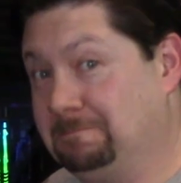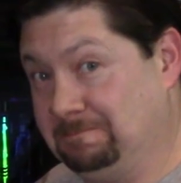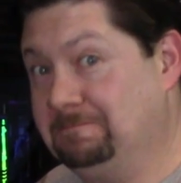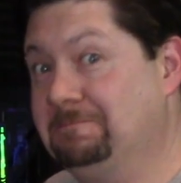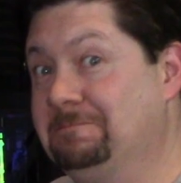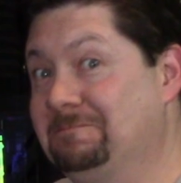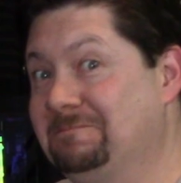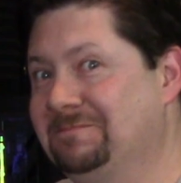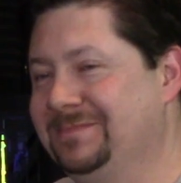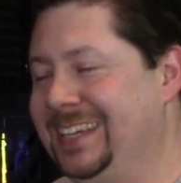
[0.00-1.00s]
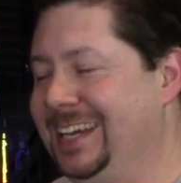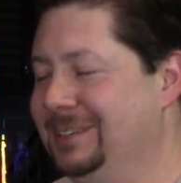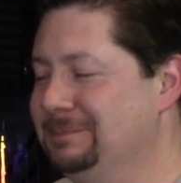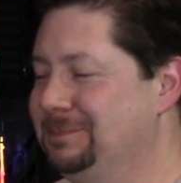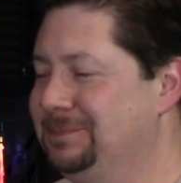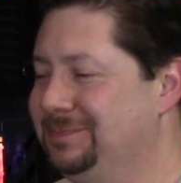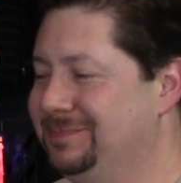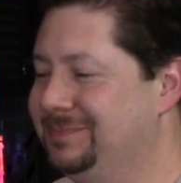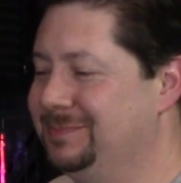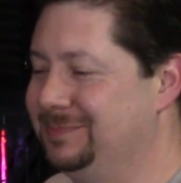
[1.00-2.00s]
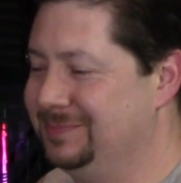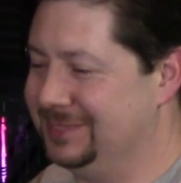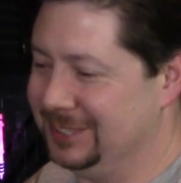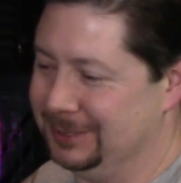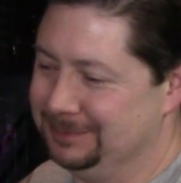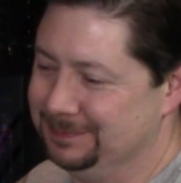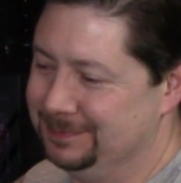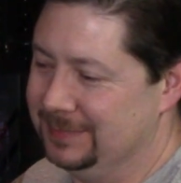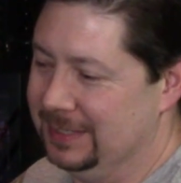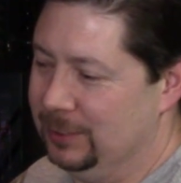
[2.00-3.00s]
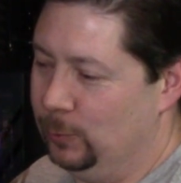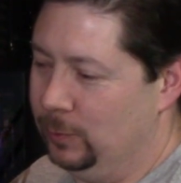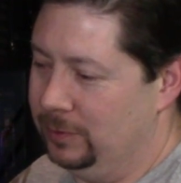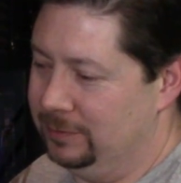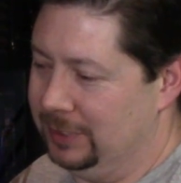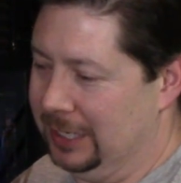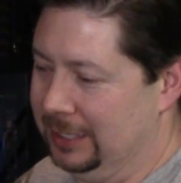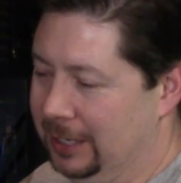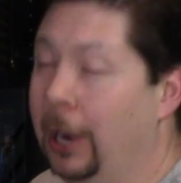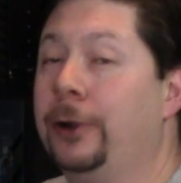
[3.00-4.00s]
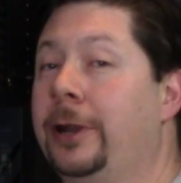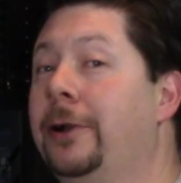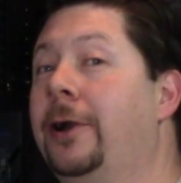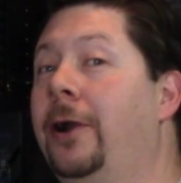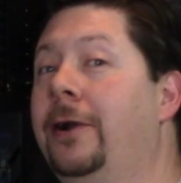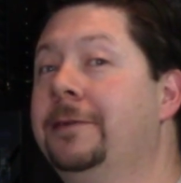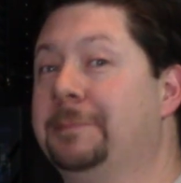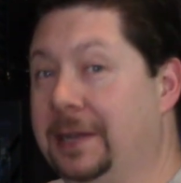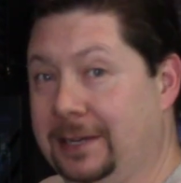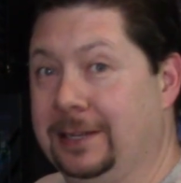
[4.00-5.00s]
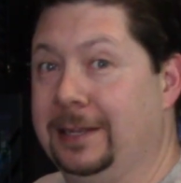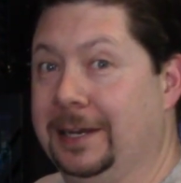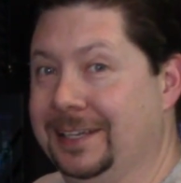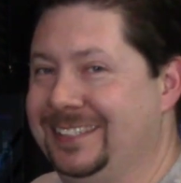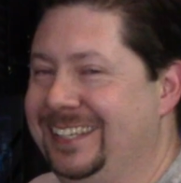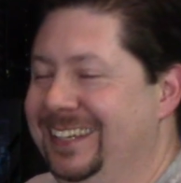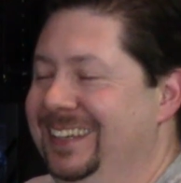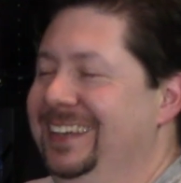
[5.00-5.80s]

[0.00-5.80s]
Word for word: Oh, yeah. Yeah. So, hard alcohol and pina coladas.